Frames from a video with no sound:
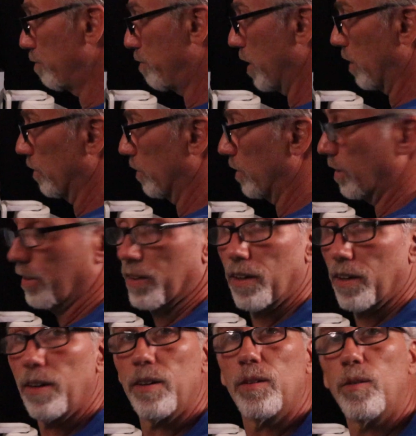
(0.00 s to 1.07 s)
bigger than
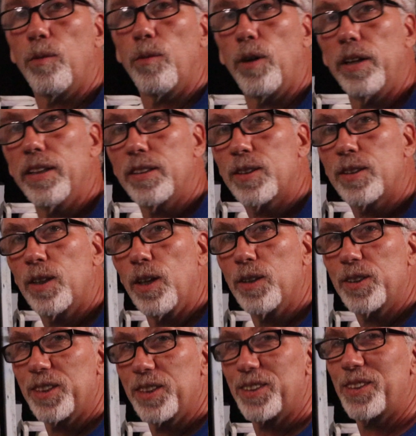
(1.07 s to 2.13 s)
the one that's
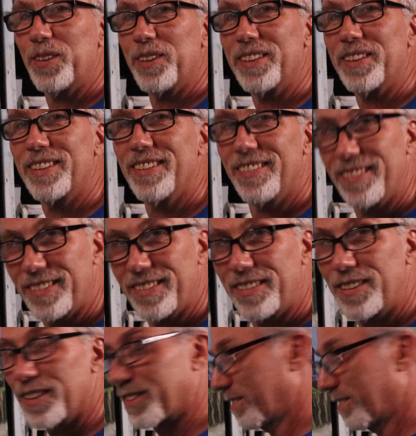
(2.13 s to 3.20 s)
closest to us.
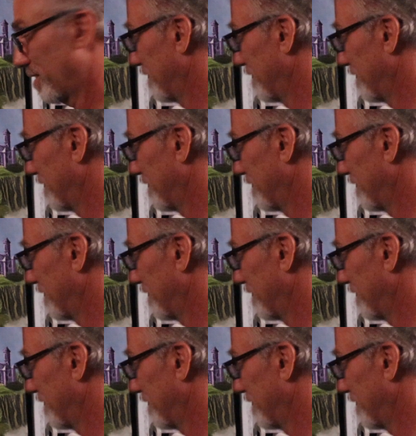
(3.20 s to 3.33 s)
Just,